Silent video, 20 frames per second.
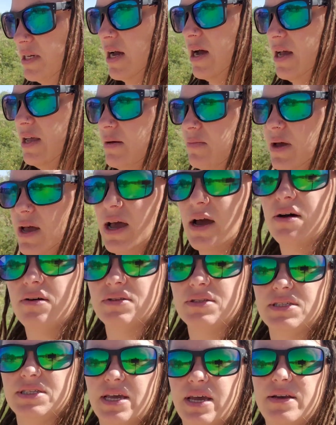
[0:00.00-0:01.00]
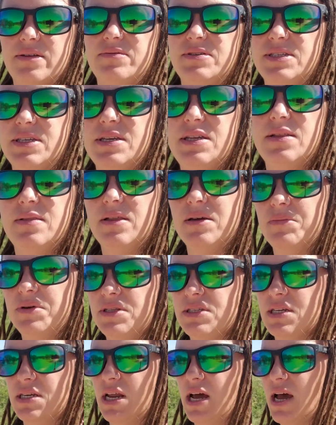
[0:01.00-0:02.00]
I am outside of city
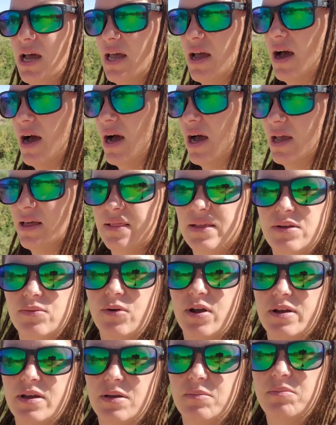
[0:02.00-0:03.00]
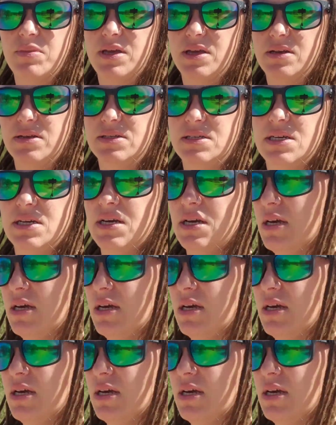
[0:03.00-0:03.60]
limits, and I highly recommend